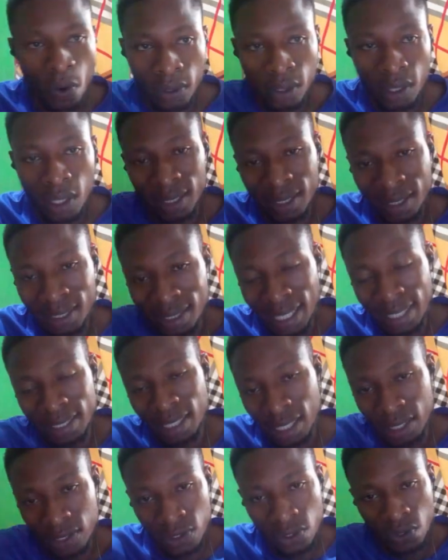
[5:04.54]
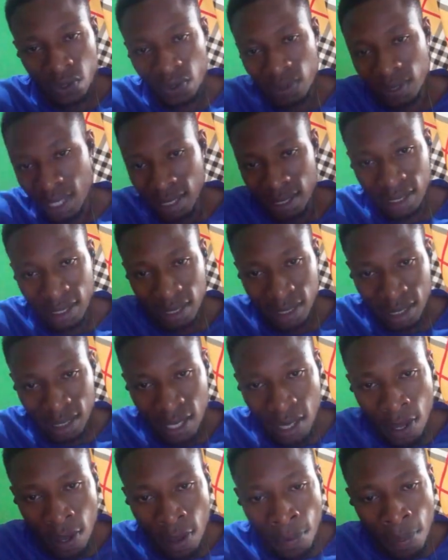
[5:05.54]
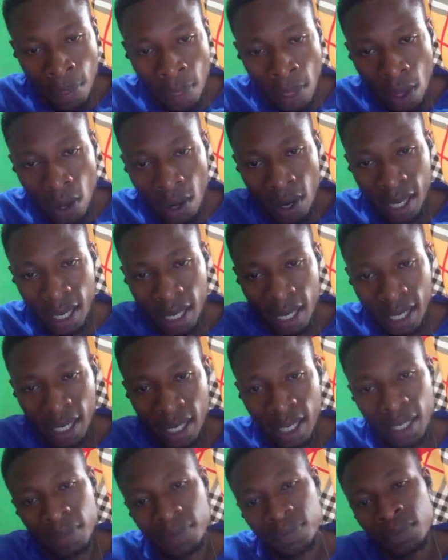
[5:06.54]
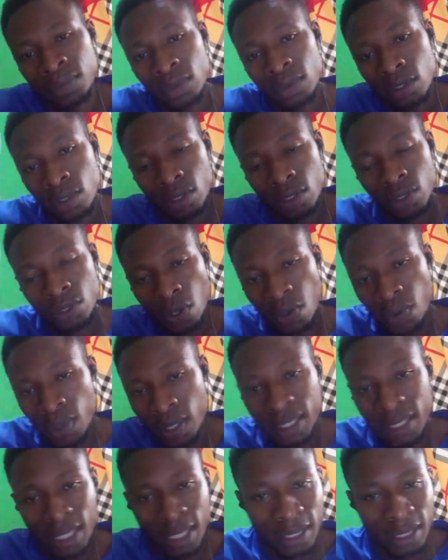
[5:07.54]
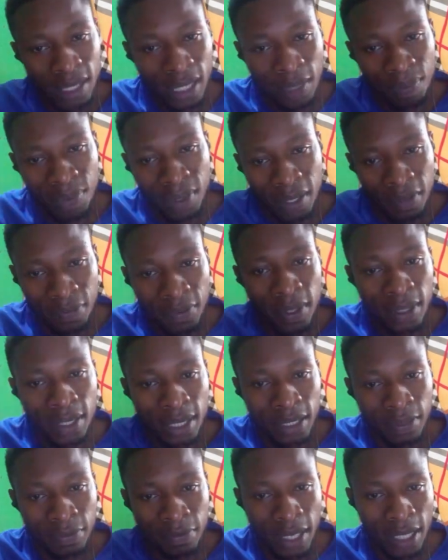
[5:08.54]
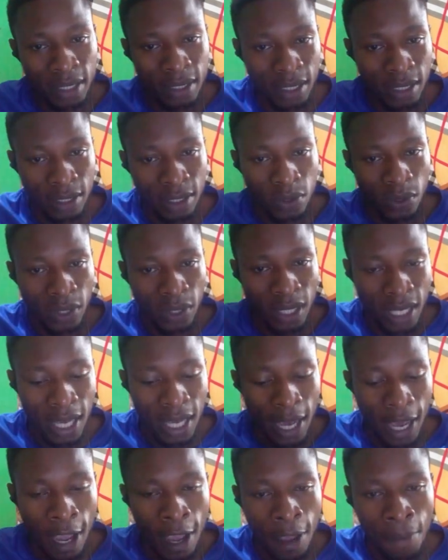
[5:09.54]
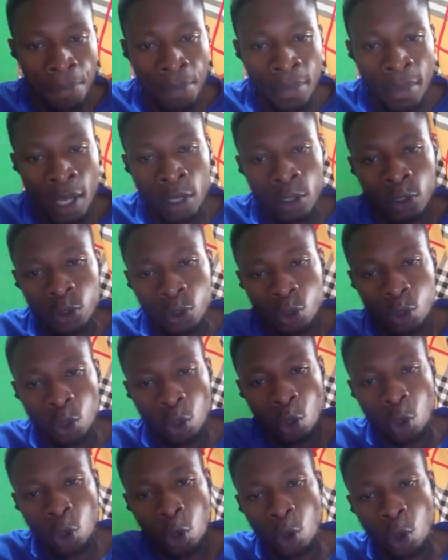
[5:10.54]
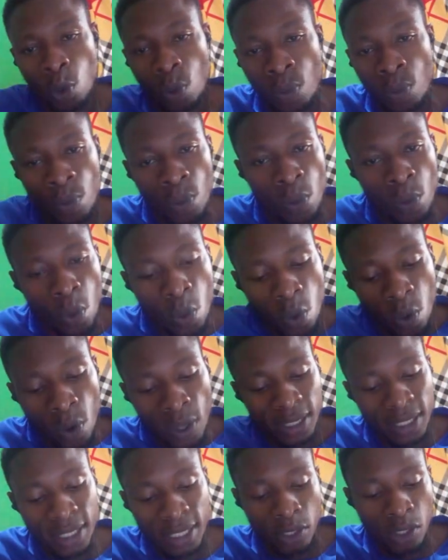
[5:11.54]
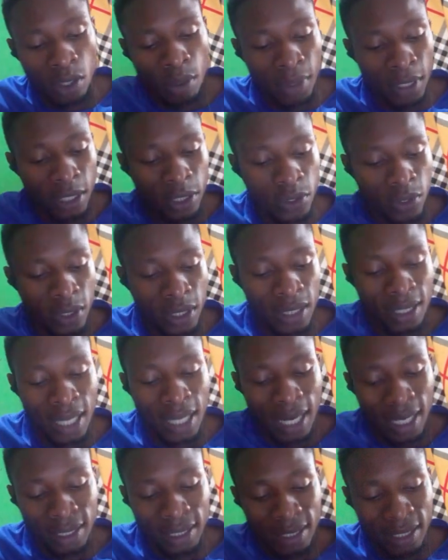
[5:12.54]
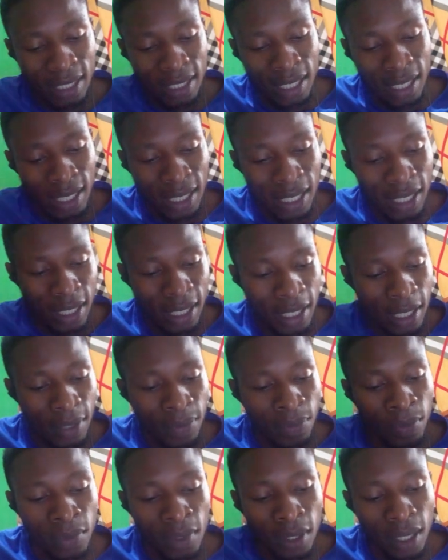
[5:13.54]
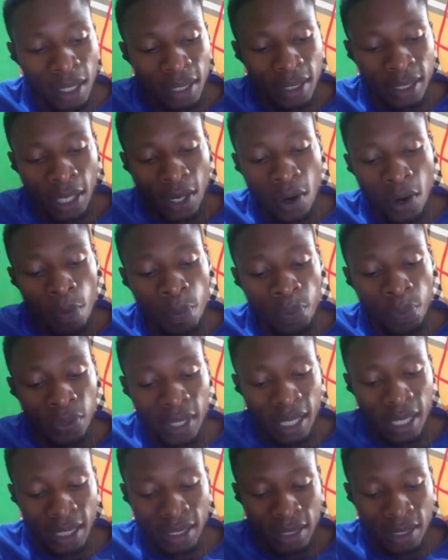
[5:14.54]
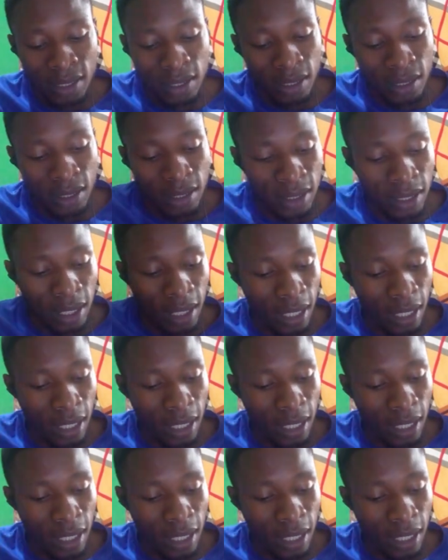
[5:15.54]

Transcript: such as users, okay, storage and the peripheral devices. So here, so what they normally do is that the components, the